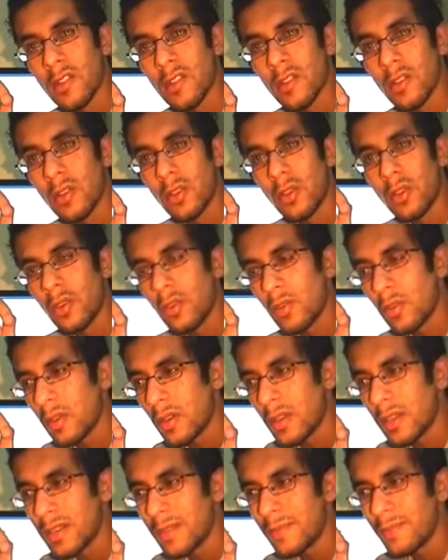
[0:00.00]

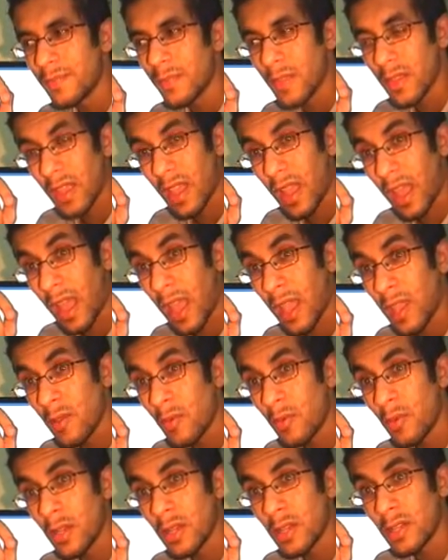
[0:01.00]
So I
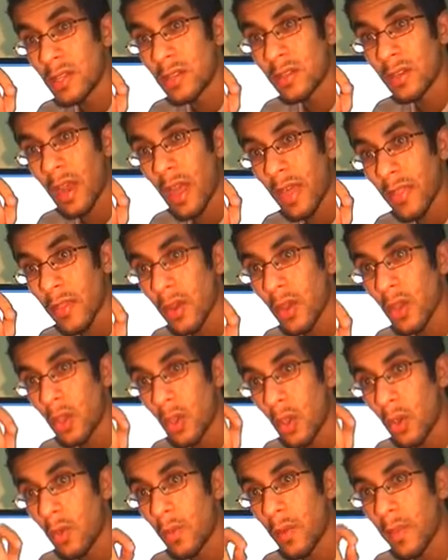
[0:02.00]
would rather
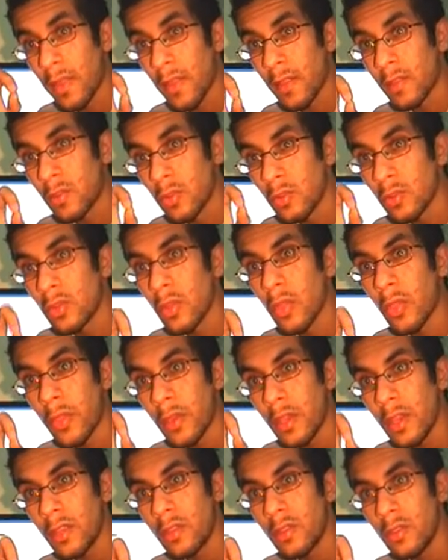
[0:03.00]
go with a
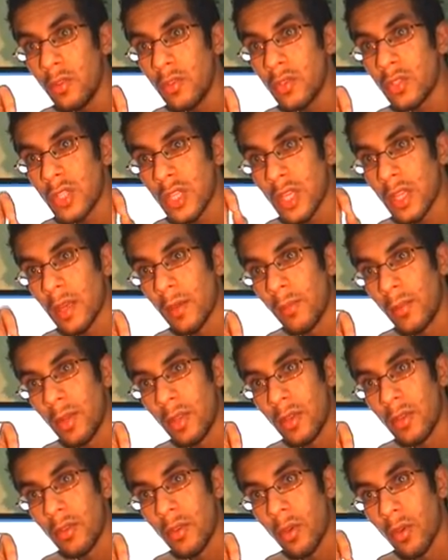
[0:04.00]

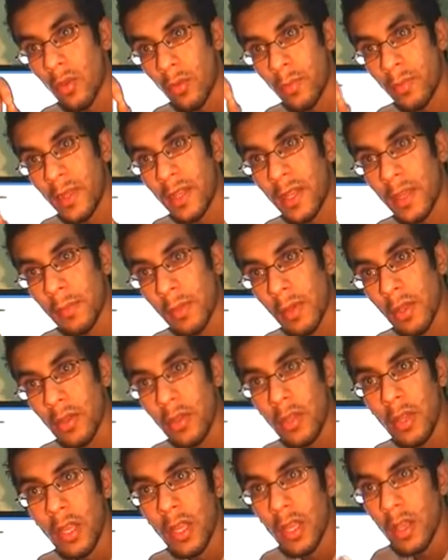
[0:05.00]
2232GW or BW.
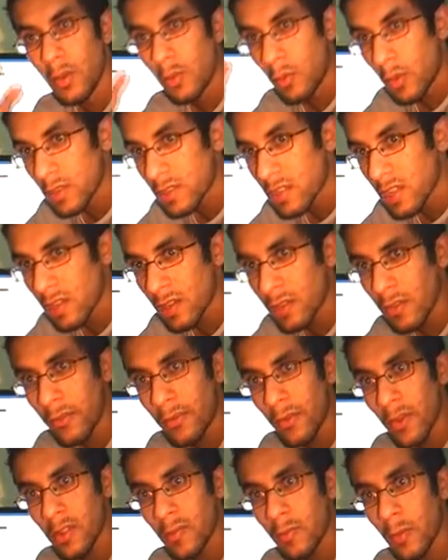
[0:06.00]
What's the
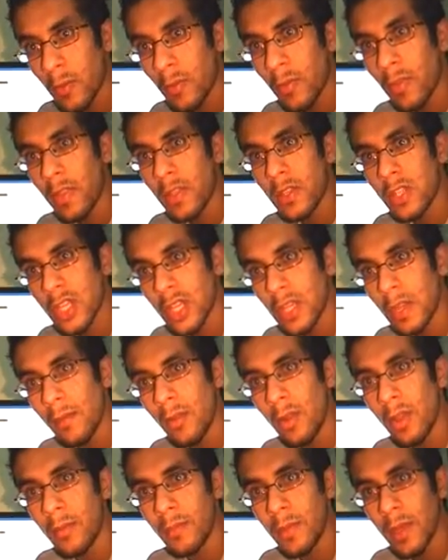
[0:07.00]
difference between the
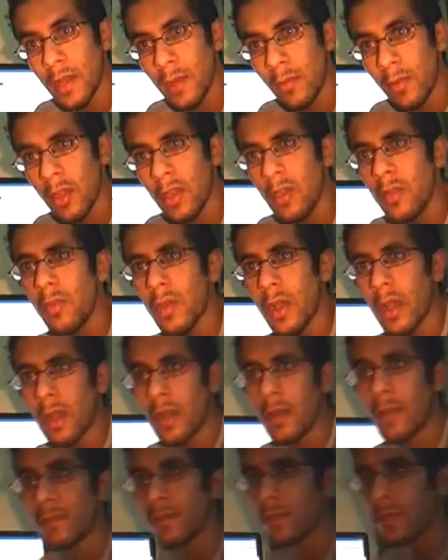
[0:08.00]
GW and BW?
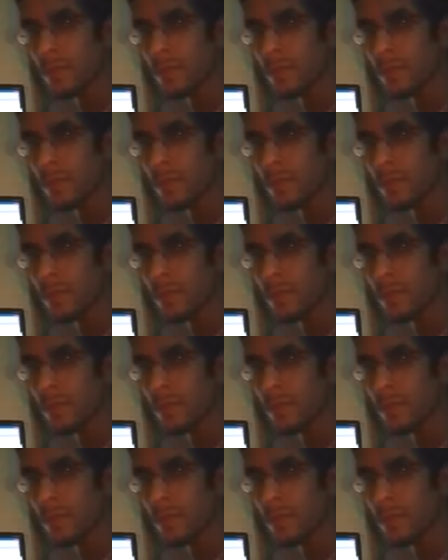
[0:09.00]
Well,